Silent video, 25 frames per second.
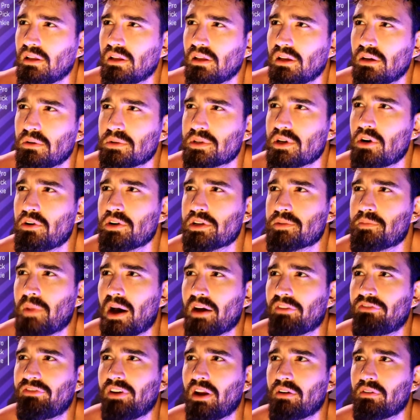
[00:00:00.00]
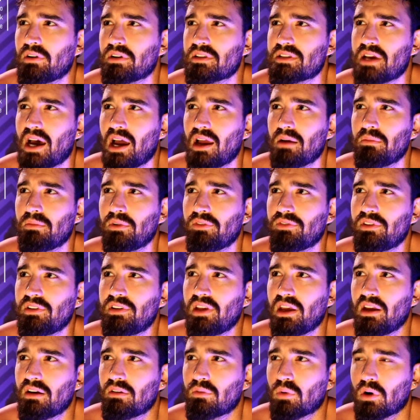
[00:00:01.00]
it was always my favorite time of the
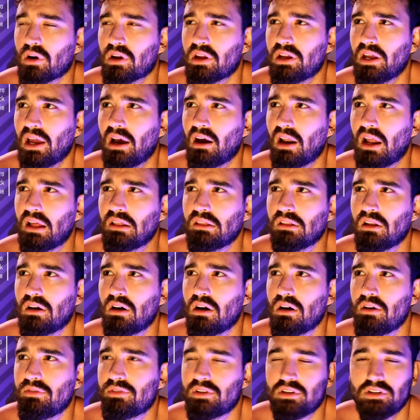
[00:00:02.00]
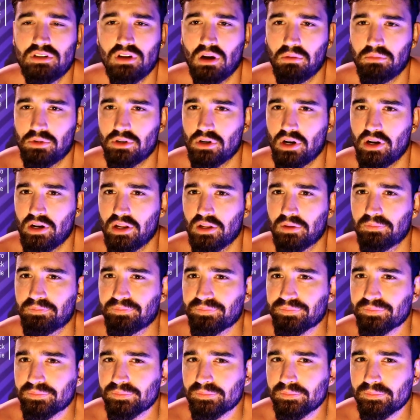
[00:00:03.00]
day of working out. I loved jump
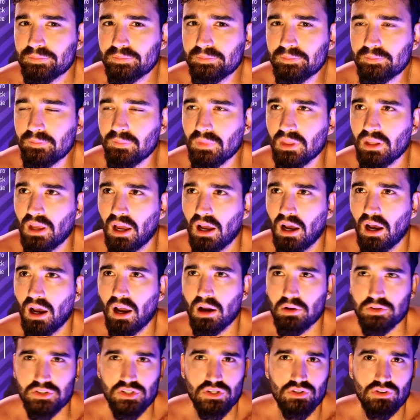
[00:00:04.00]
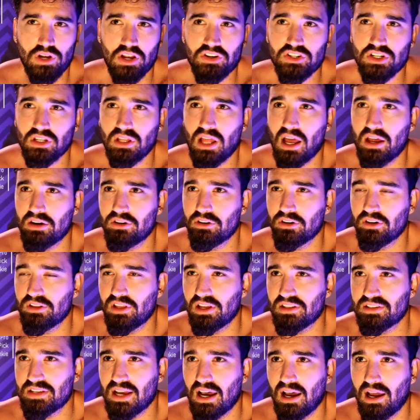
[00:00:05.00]
training. Uh, stretch a lot during
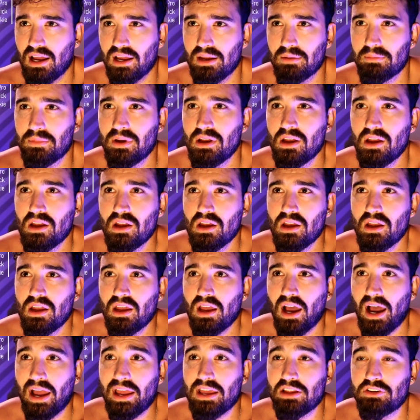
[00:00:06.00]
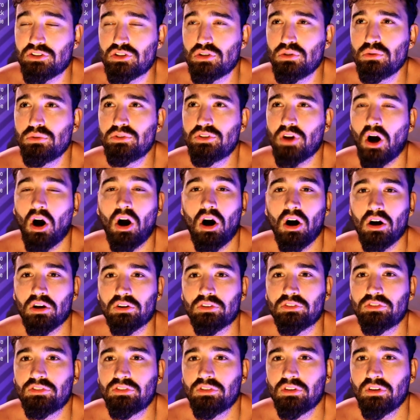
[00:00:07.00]
that time. I had two
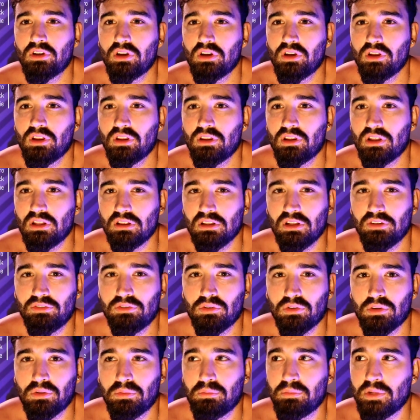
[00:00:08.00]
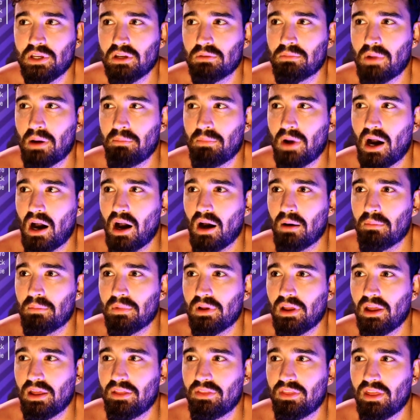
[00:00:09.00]
dogs that lived with me and my
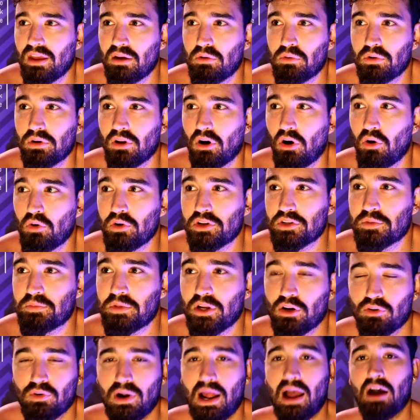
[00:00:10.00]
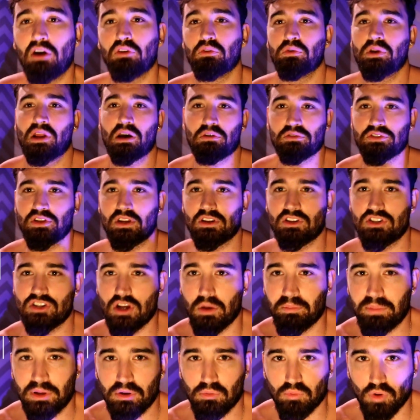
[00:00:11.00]
mom, and they would always be around when I was like
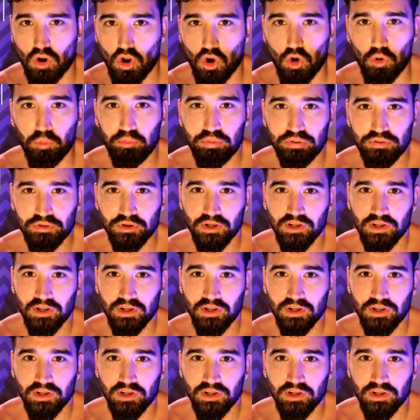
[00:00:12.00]
jumping rope.